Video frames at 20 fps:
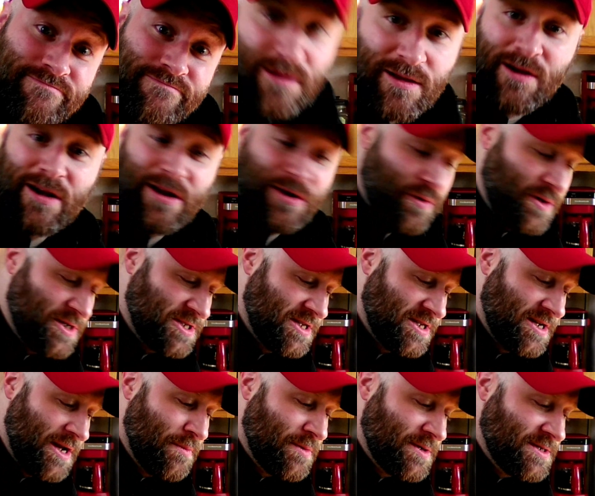Alright,
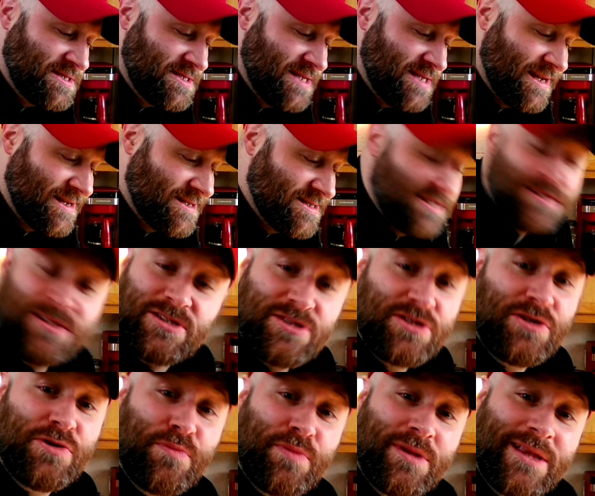question number 6. Do
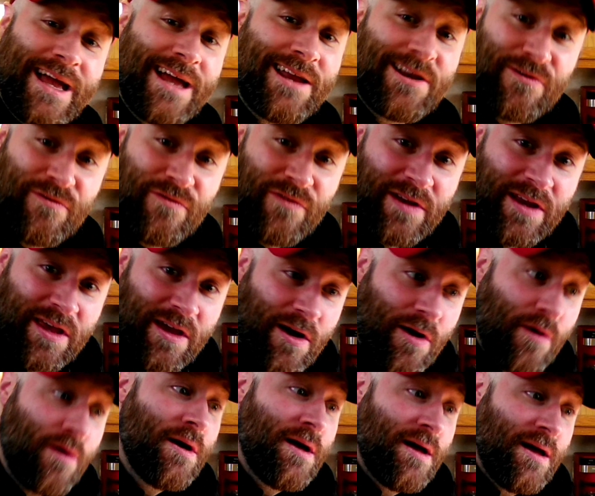you plan your
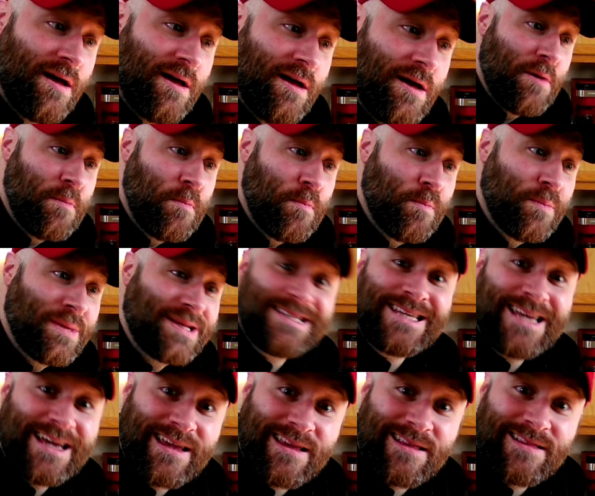video?
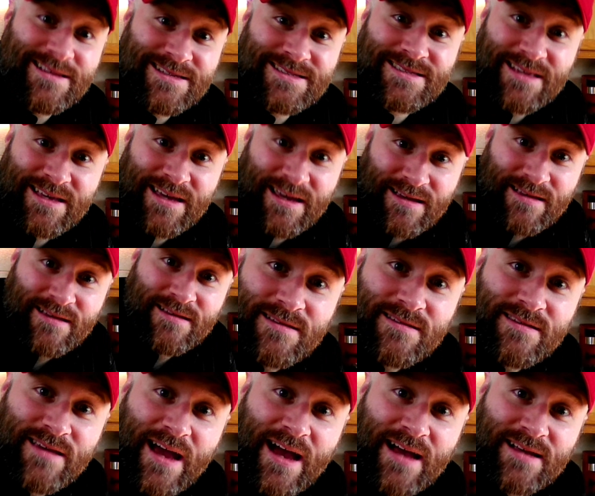Meticulously,
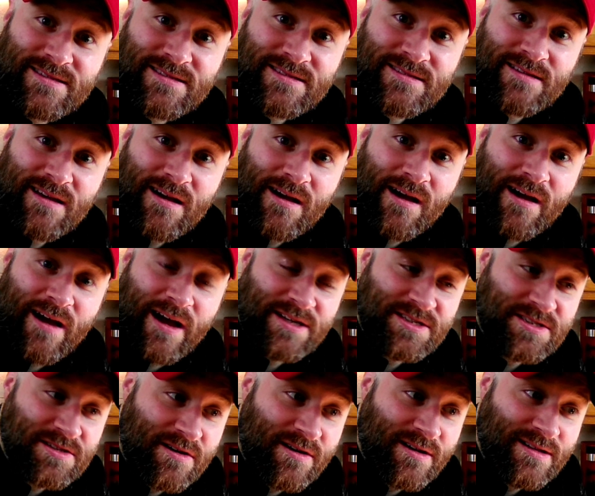yes. I
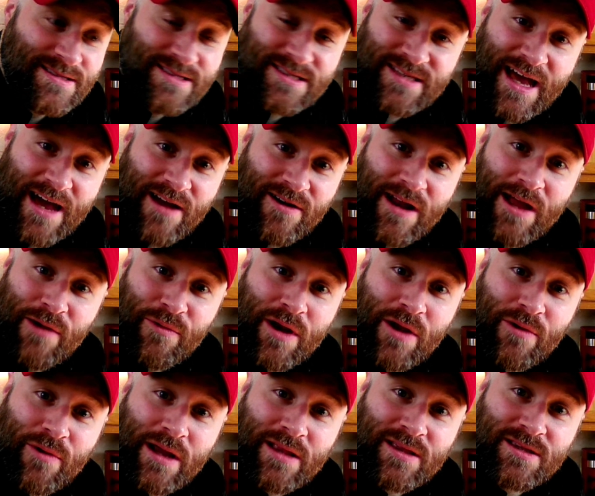start on Saturday when
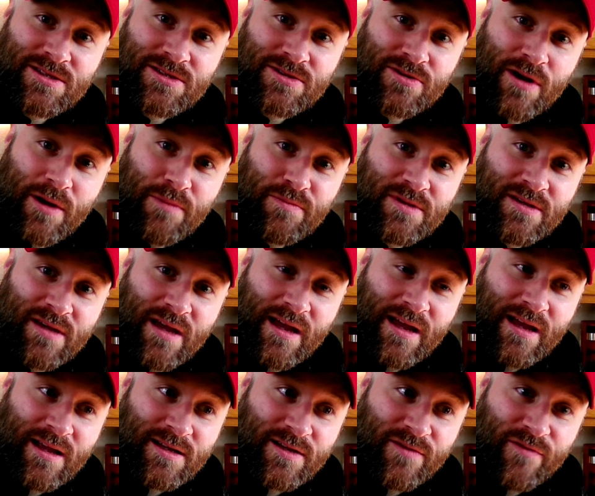I write the script
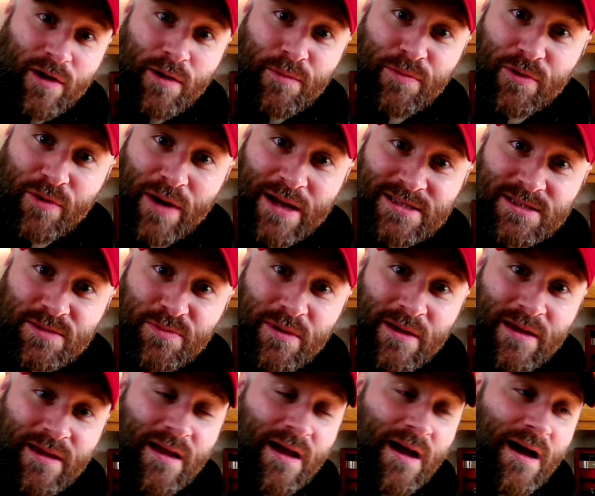and develop the
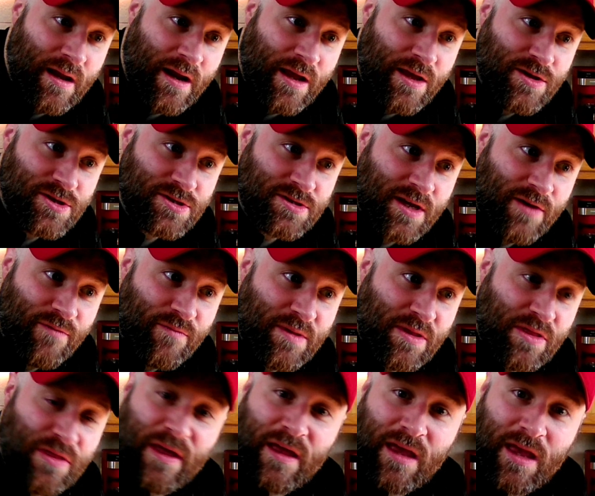recipe, and I usually have
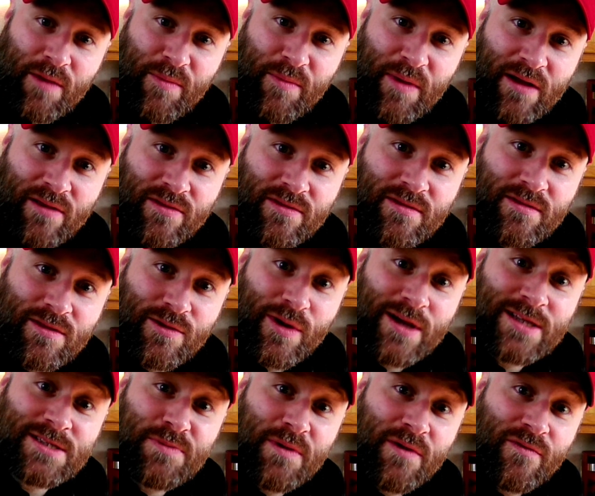been thinking about the
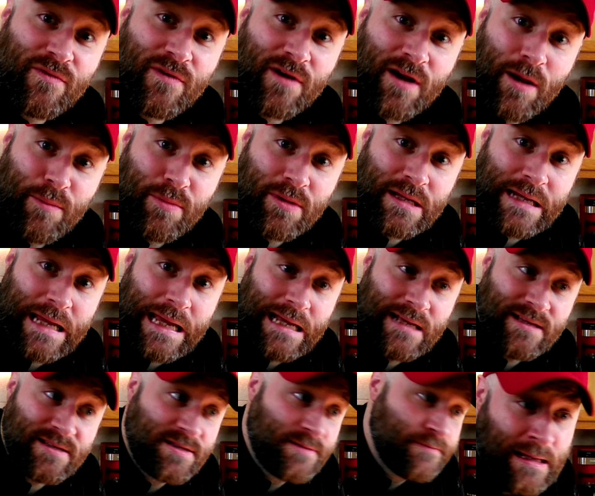recipe for a couple of
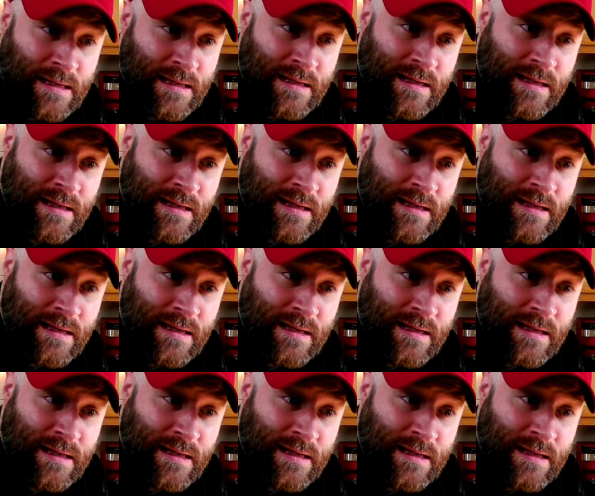days.